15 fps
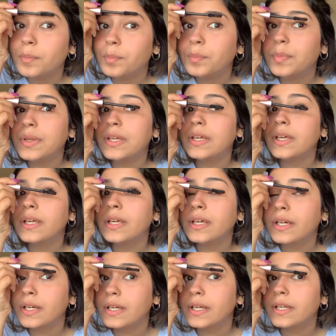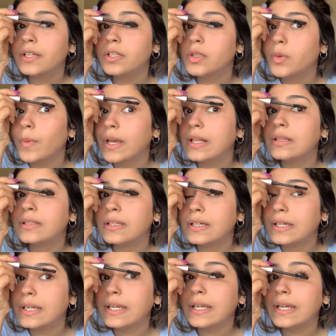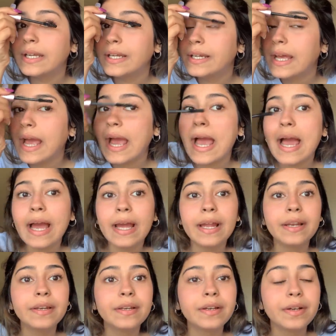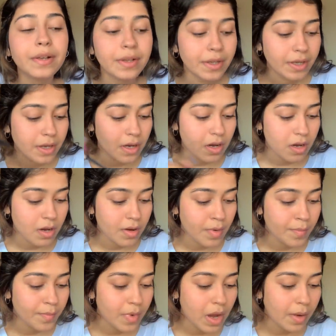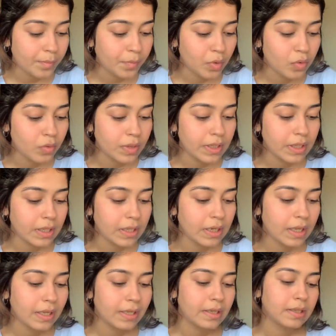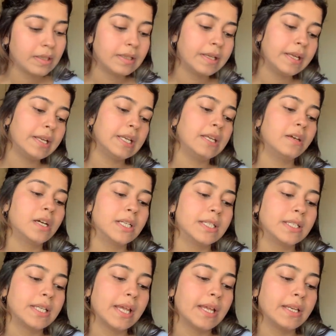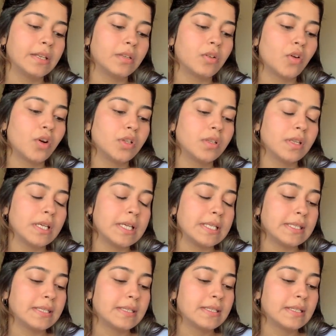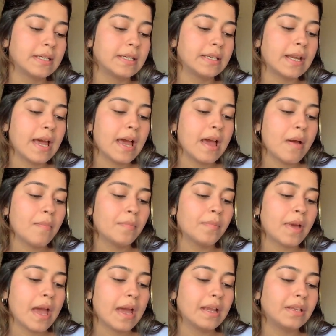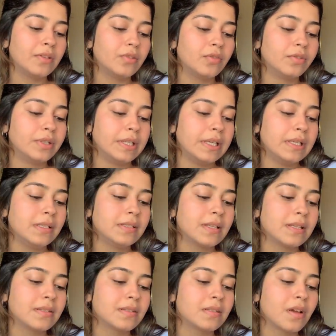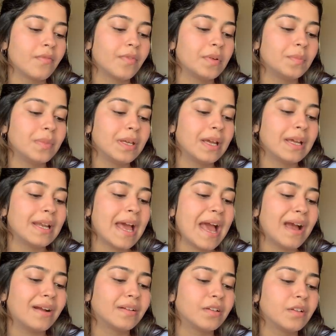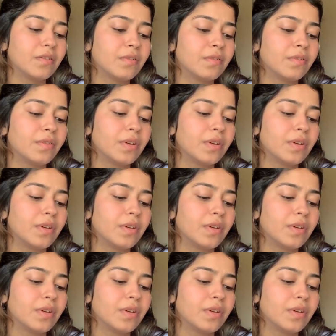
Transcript: being in 12th grade and uploading like daily content on Instagram and, you know, reels and stuff, and being an active,